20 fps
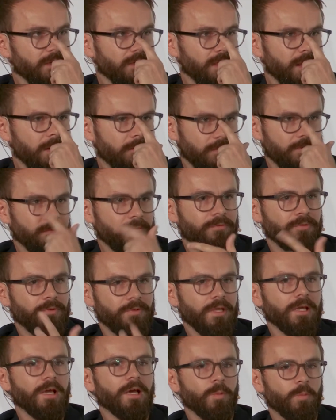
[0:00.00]
even if you
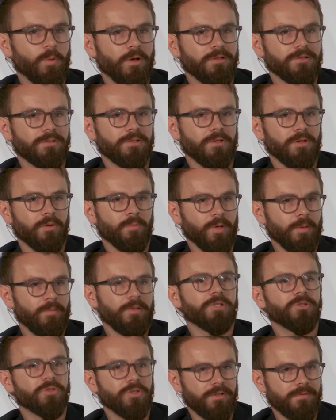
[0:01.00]
think about
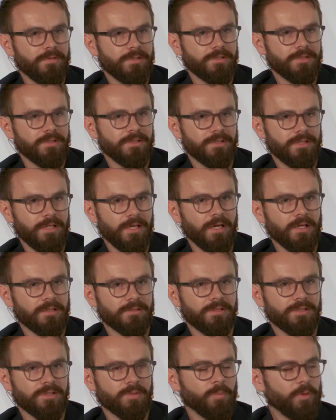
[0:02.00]
public services, they are
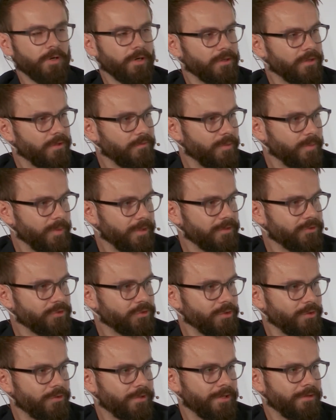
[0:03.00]
just part of a bigger
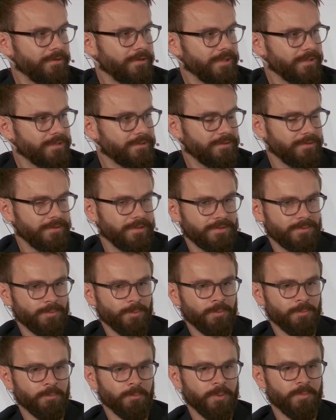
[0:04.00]
story, right? So it's
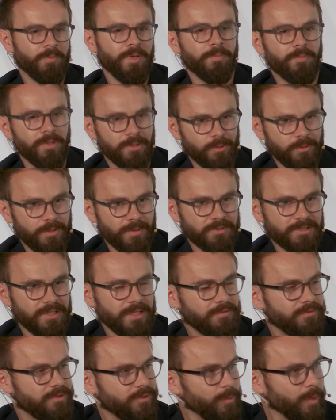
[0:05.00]
what people do
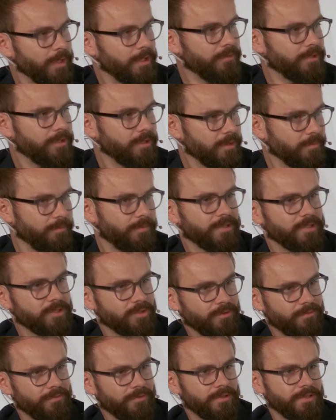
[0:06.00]
themselves as well, what companies
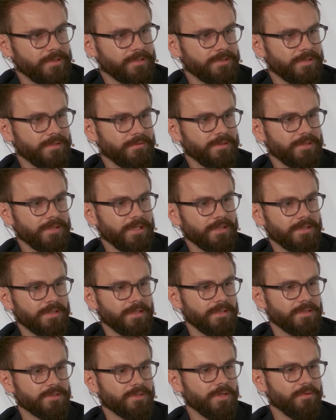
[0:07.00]
offer and stuff like that,
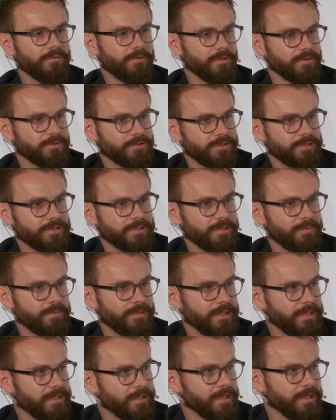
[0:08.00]
and this overall system
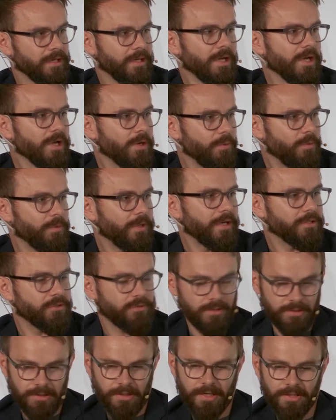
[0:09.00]
then would
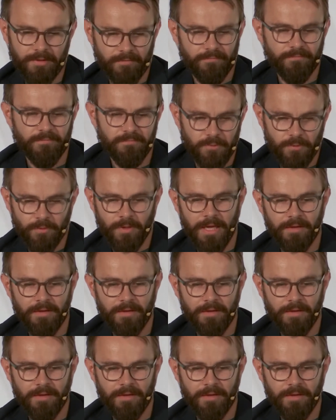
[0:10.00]
actually kind of, you